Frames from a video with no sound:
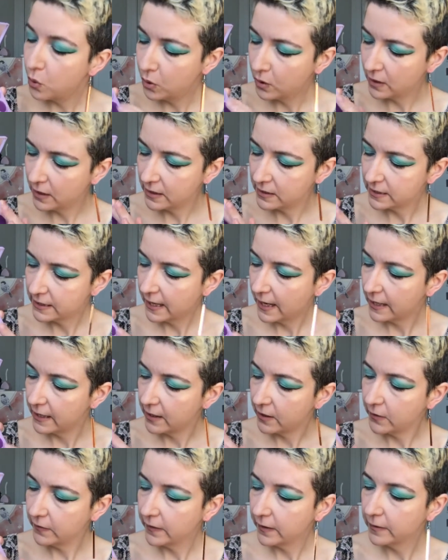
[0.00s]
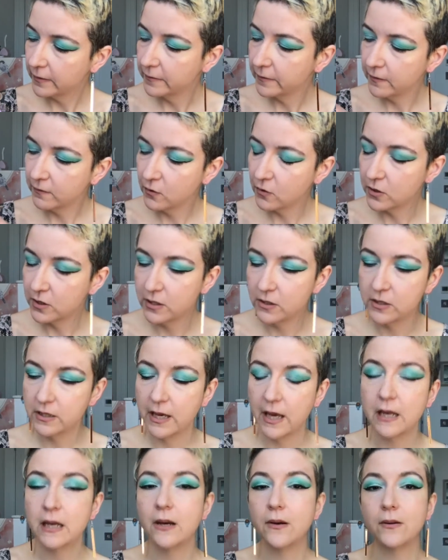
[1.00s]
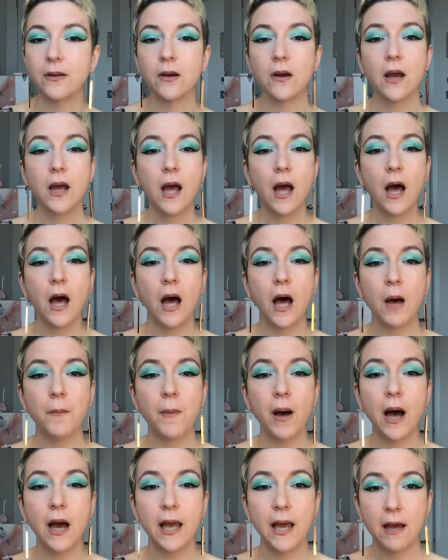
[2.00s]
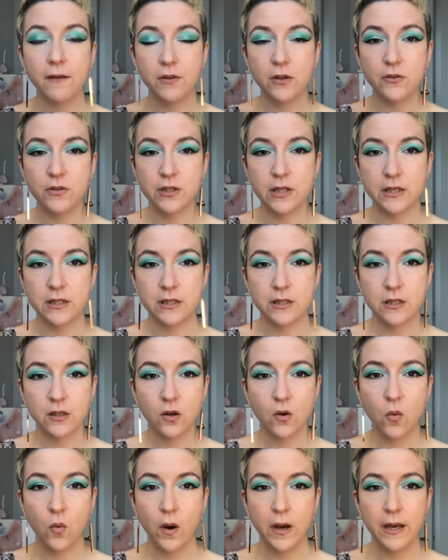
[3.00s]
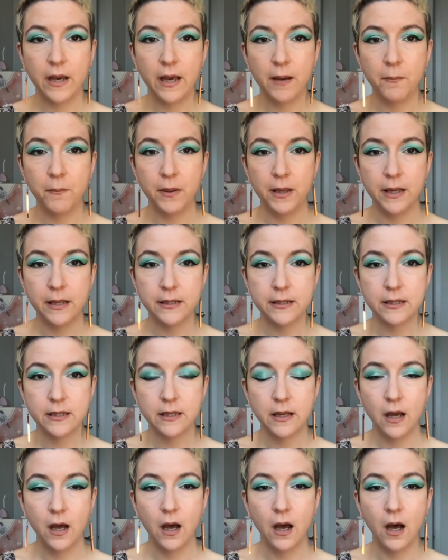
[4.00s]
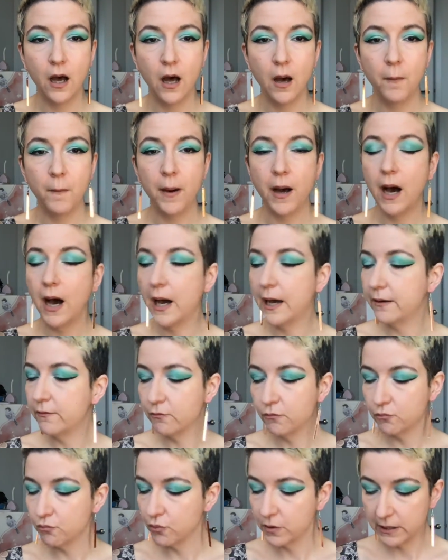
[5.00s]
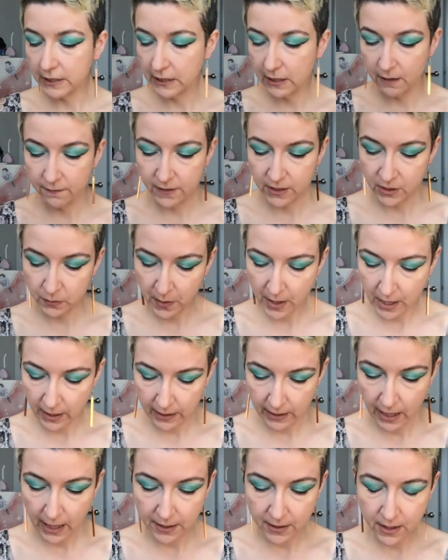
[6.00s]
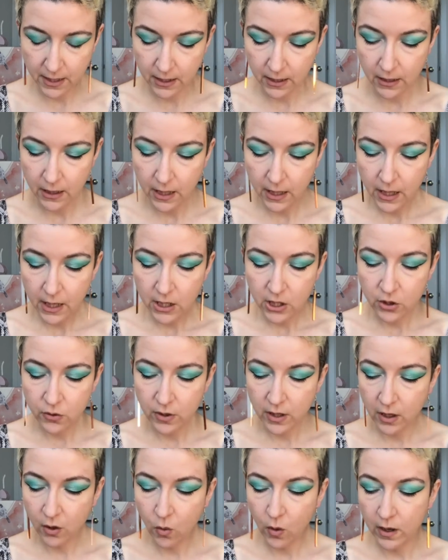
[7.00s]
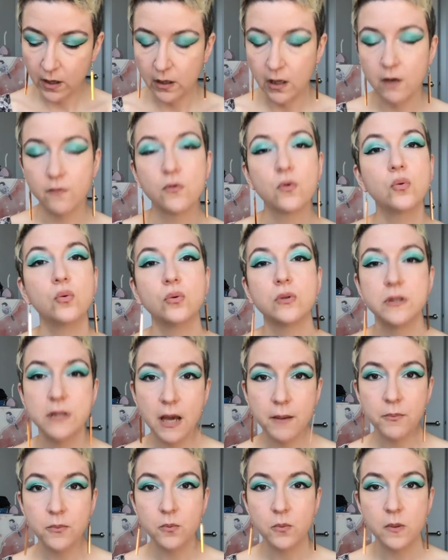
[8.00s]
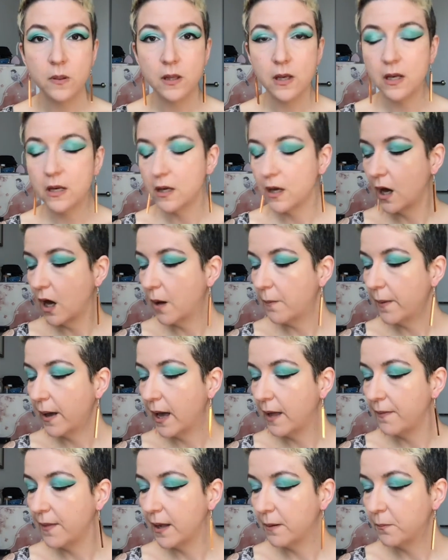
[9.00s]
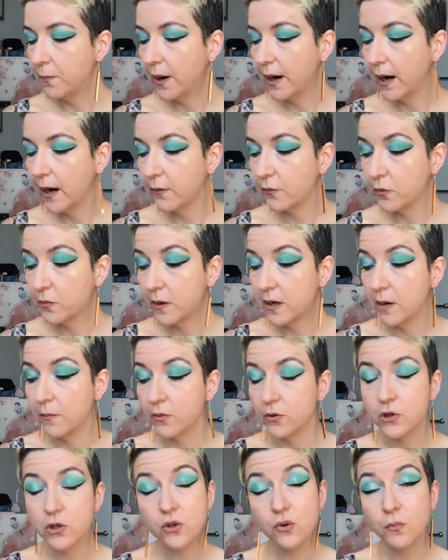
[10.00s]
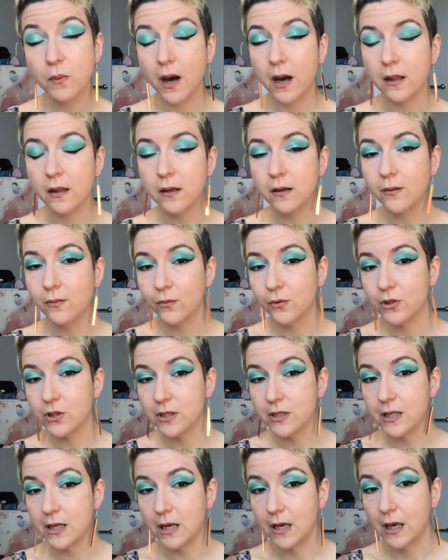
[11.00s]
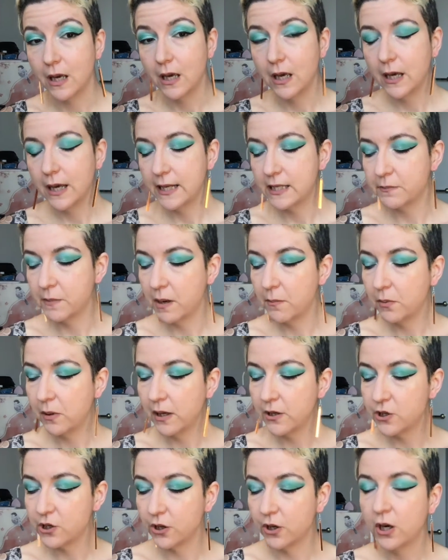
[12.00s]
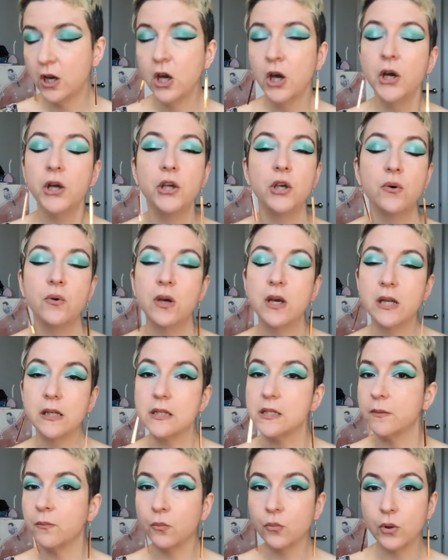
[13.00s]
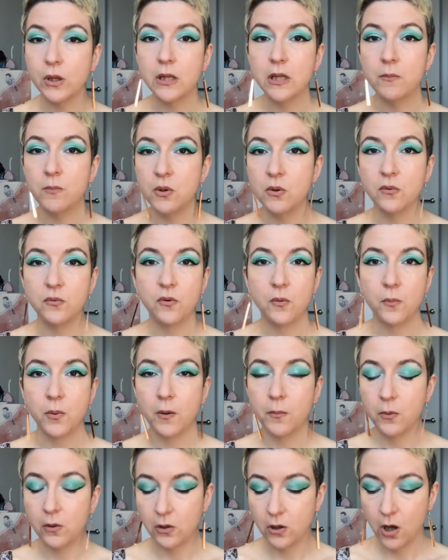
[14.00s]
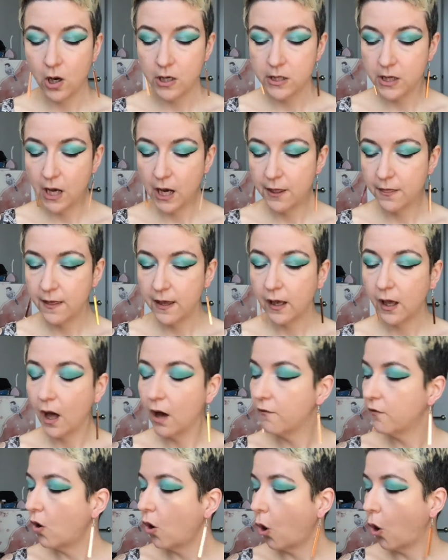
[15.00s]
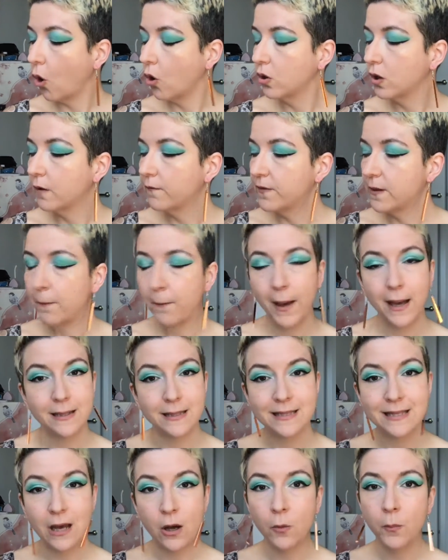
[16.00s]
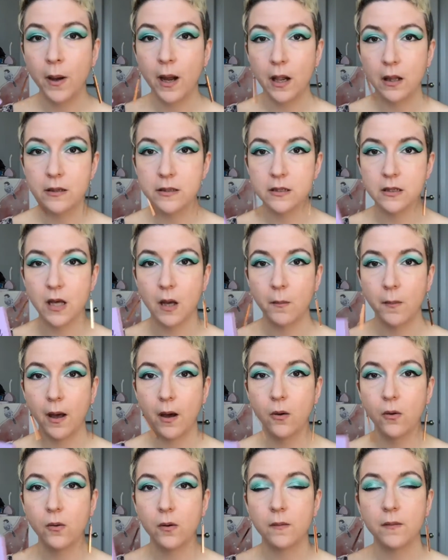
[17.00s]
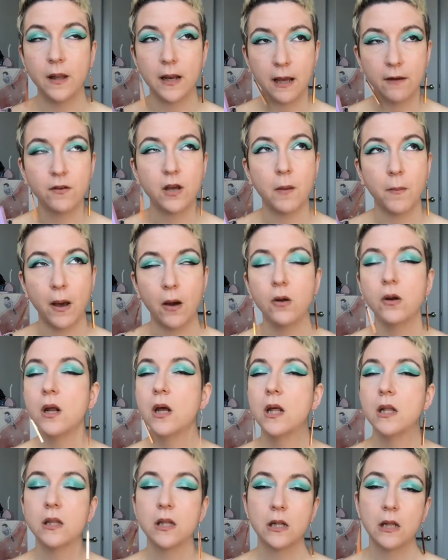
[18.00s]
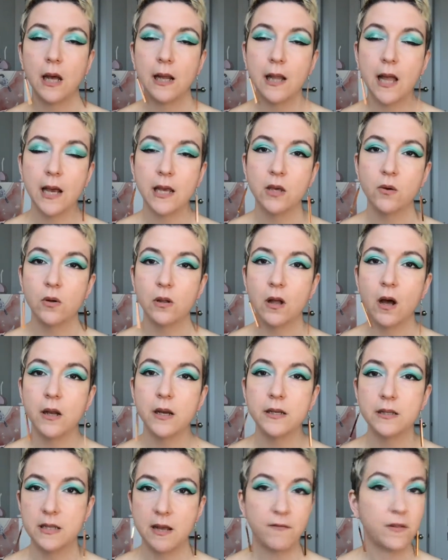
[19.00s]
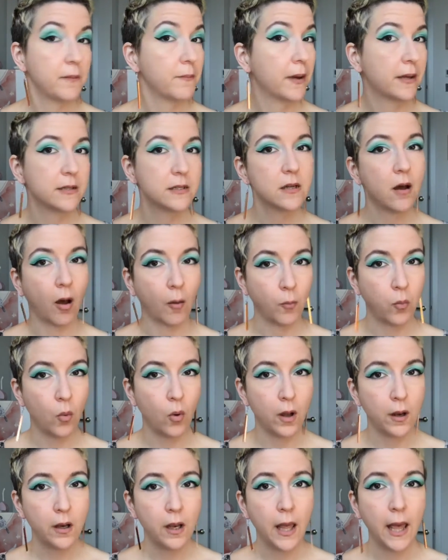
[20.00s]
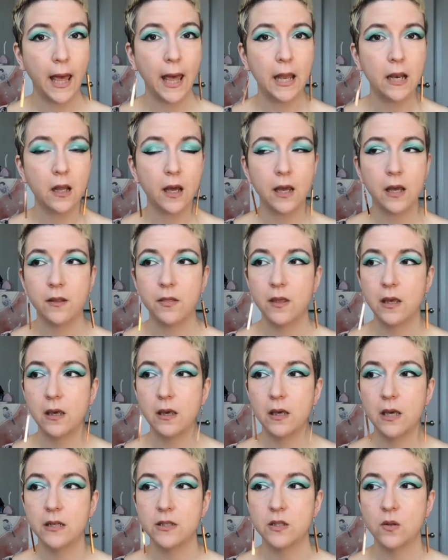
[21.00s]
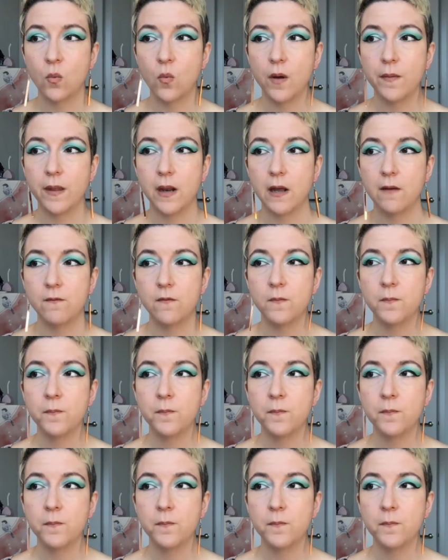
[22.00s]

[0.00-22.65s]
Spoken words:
there's cat hair in there. Of course there's cat hair in there. I have used this quite a bit. I really love this palette. I think you get quite a lot of cool depth with it. And then paired with my number 2 palette, which is the It's My Pleasure, you can get some really beautiful purple looks. I think of all of the pastel palettes that have come out, the Lilac You A Lot is definitely my top one. And I think it's the one that